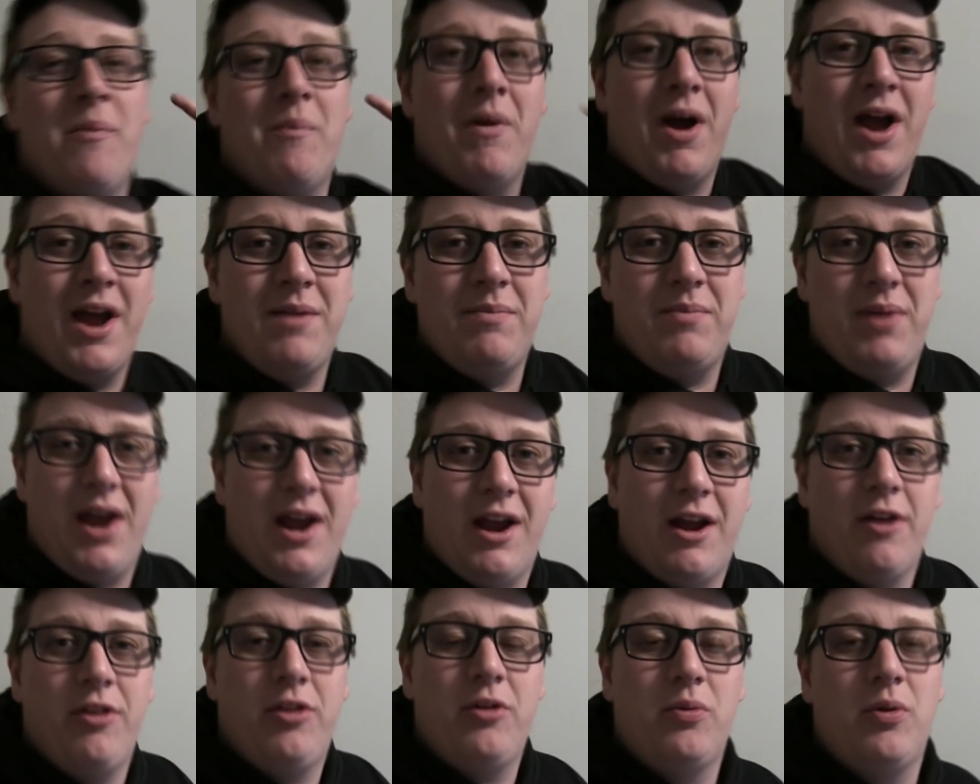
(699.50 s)
mine
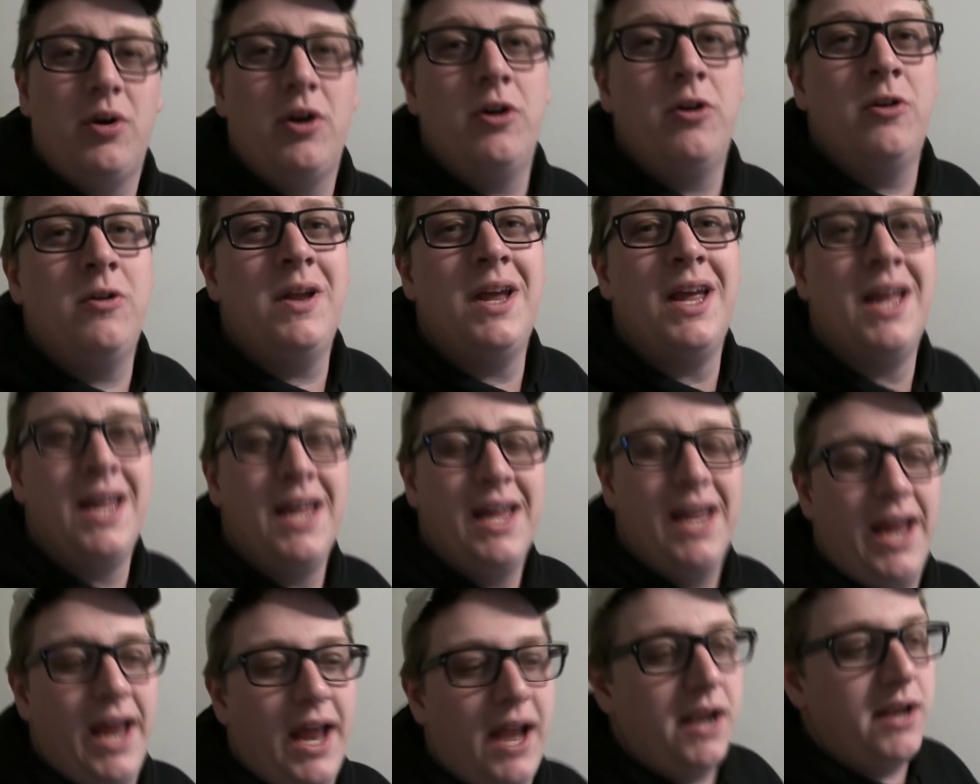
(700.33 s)
back on the road,
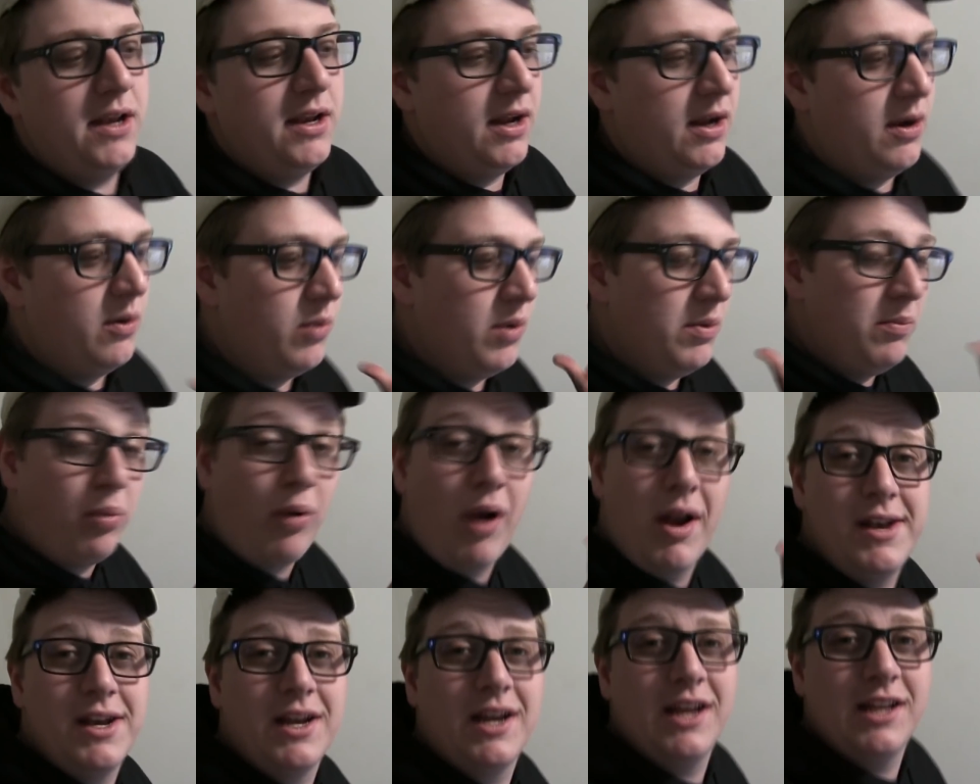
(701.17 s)
and when
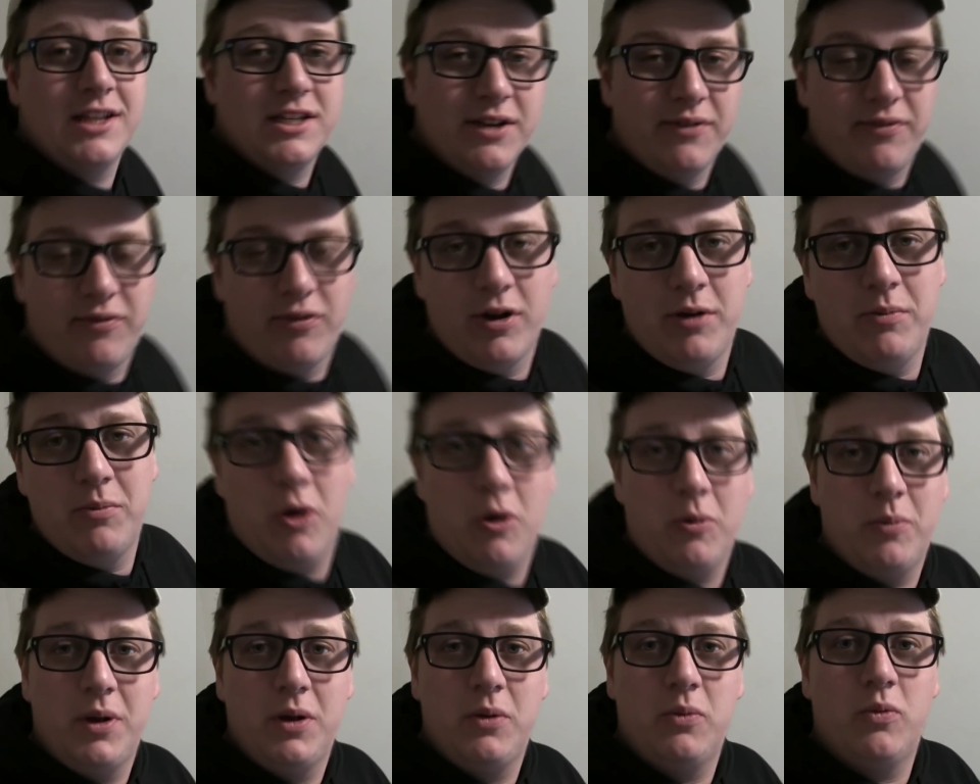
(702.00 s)
Brendan gets a free
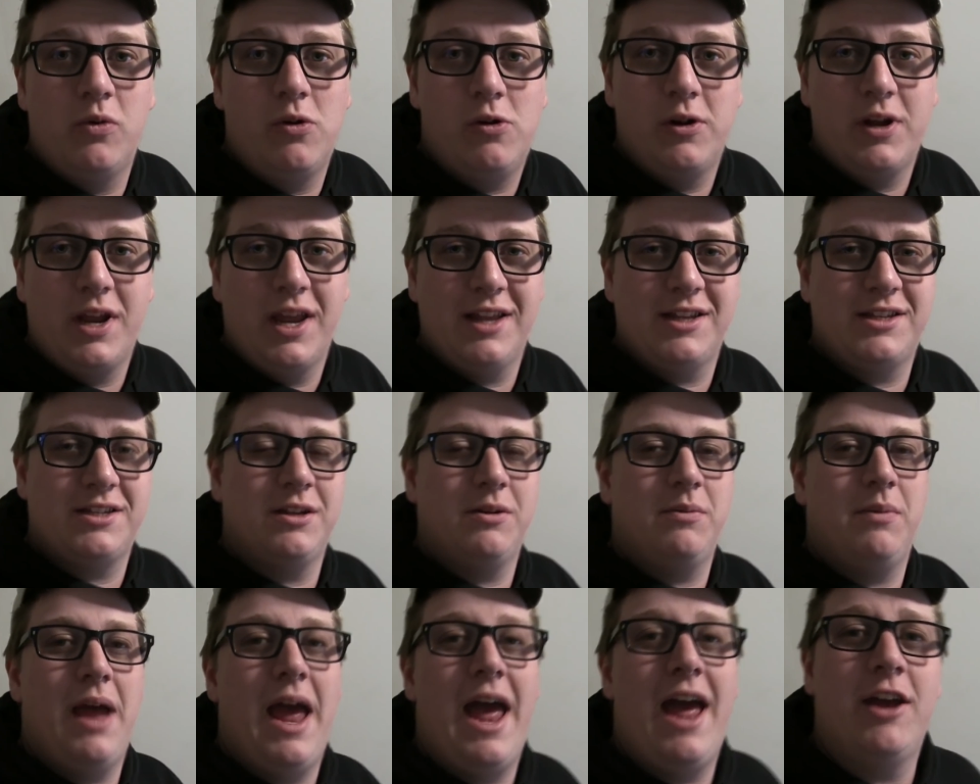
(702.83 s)
moment, we'll get
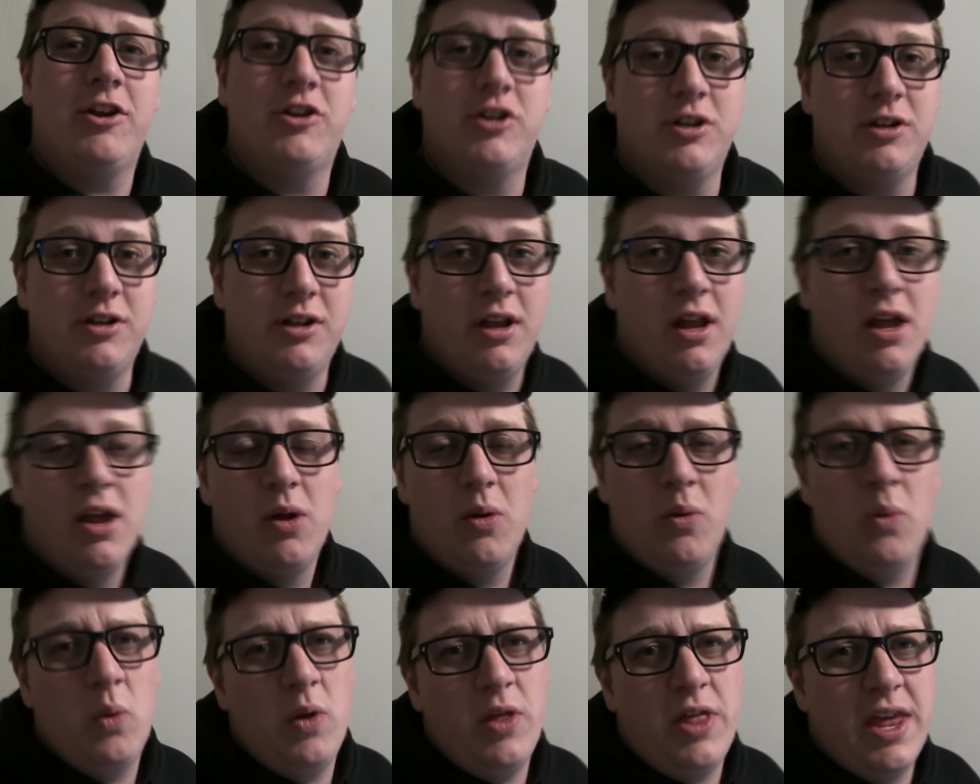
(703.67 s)
some action
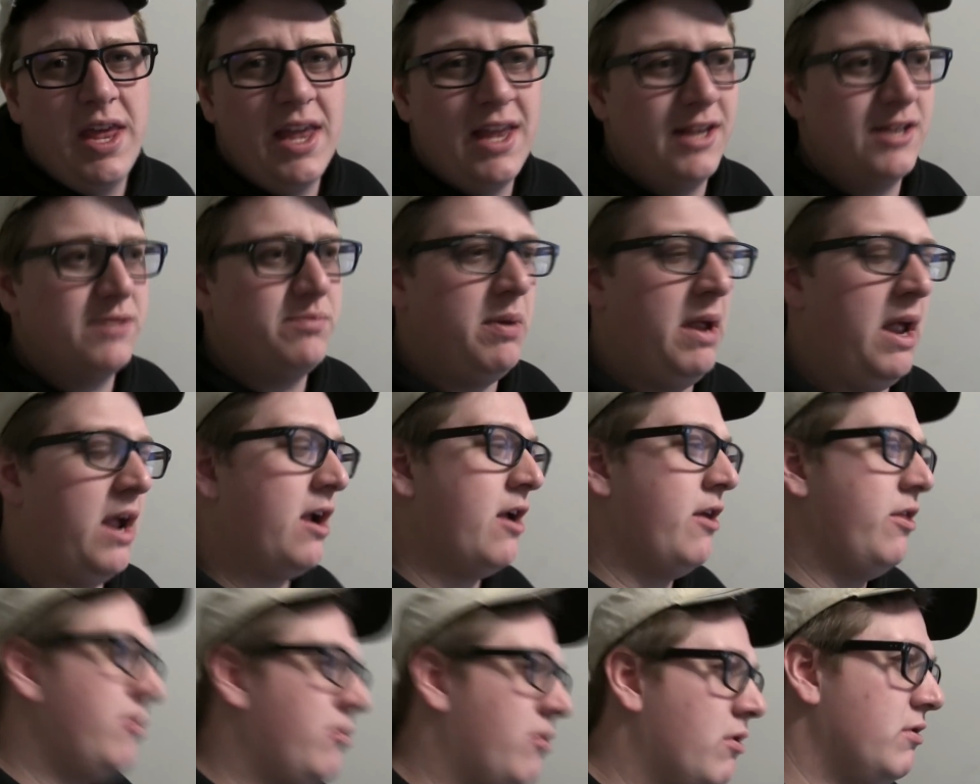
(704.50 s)
with his back
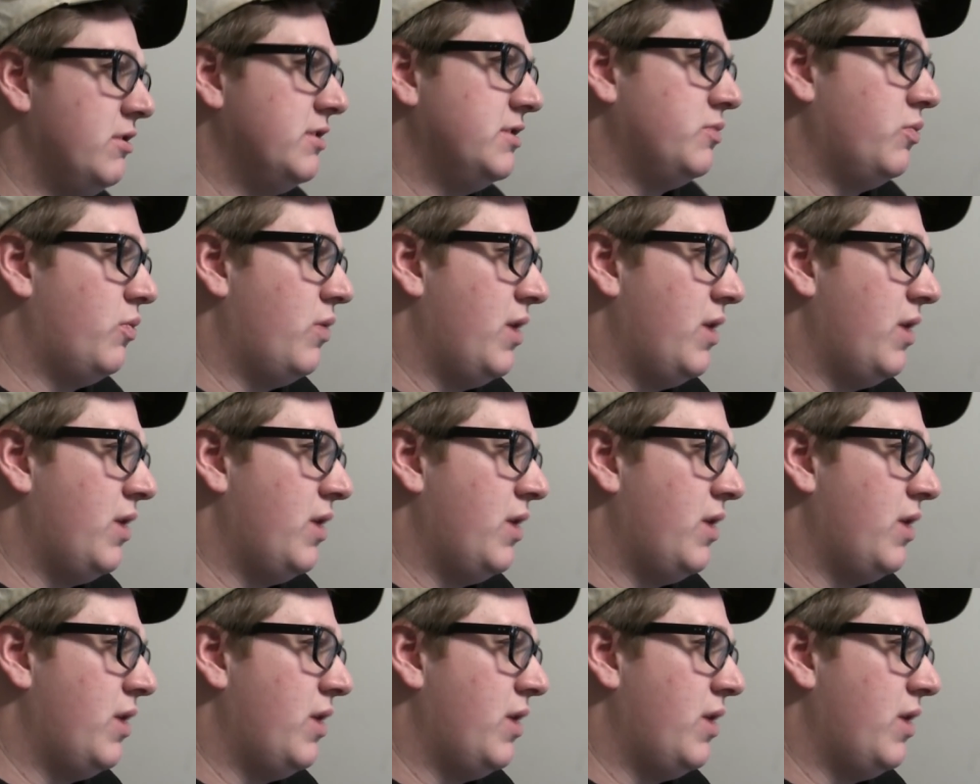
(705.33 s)
on the road as